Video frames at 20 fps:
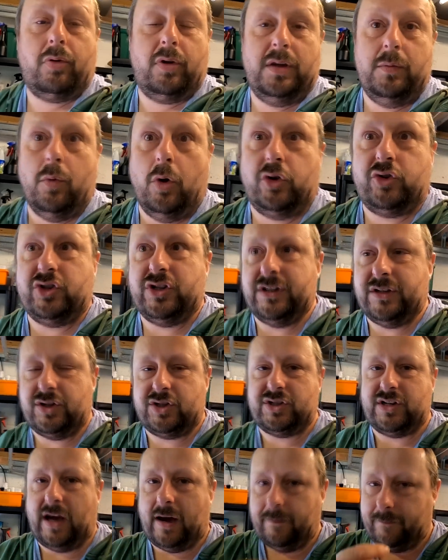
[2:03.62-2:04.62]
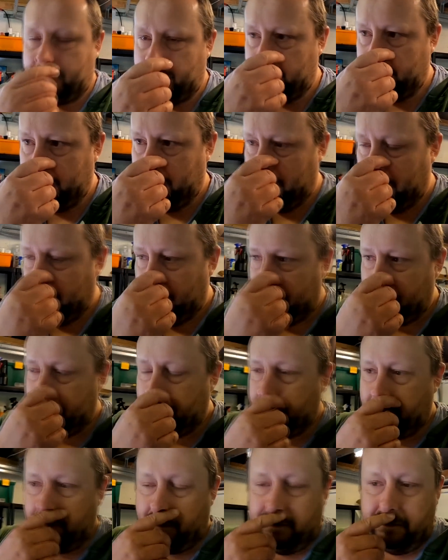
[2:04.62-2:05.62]
pre-washing stuff and,
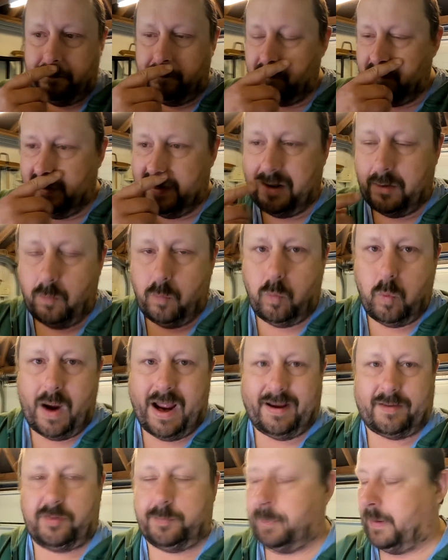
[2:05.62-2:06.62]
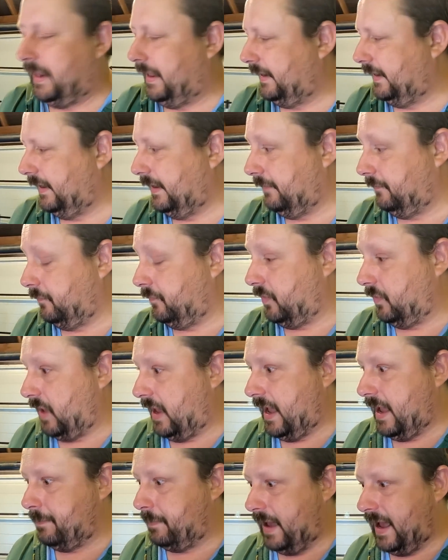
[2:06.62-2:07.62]
Wax Planet
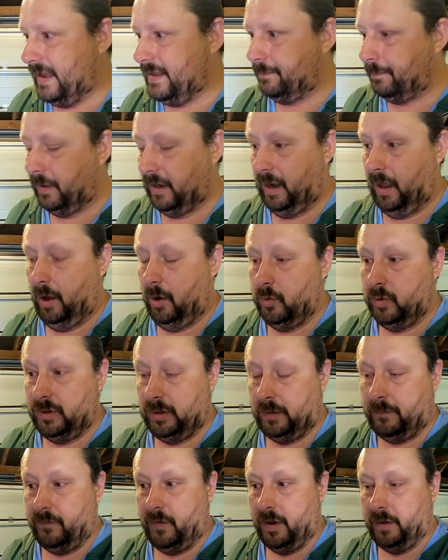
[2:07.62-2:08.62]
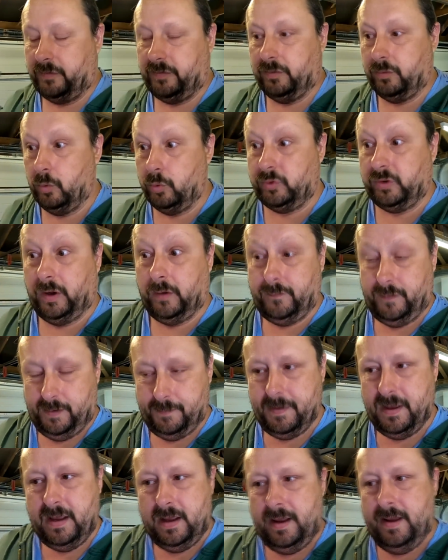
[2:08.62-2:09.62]
8 Below versus auto
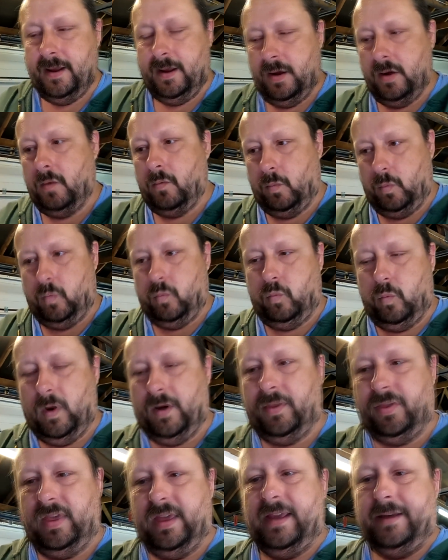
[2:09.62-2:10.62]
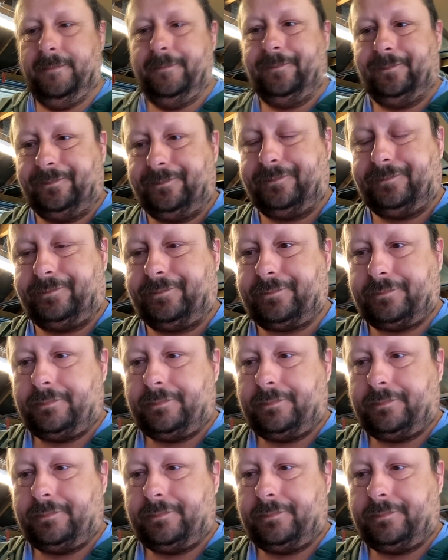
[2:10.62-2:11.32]
foam. One thing